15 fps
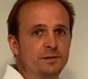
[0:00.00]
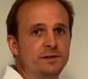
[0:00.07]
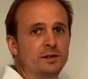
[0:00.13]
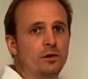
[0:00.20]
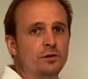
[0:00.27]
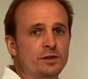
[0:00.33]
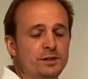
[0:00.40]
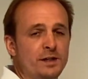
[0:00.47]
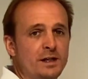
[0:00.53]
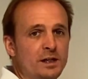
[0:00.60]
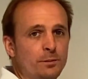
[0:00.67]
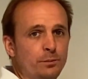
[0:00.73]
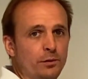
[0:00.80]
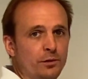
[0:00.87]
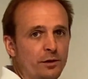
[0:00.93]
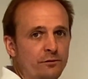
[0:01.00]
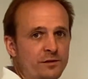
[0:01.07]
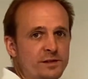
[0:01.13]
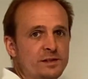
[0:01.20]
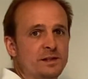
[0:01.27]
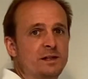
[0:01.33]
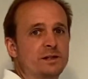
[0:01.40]
Deoxygenated blood
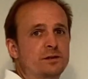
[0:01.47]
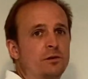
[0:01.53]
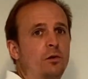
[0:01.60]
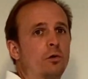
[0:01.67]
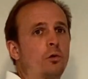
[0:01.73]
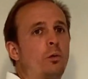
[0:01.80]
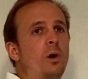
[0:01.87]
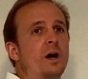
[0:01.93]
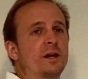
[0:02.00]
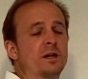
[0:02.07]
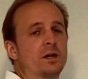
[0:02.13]
obviously has got quite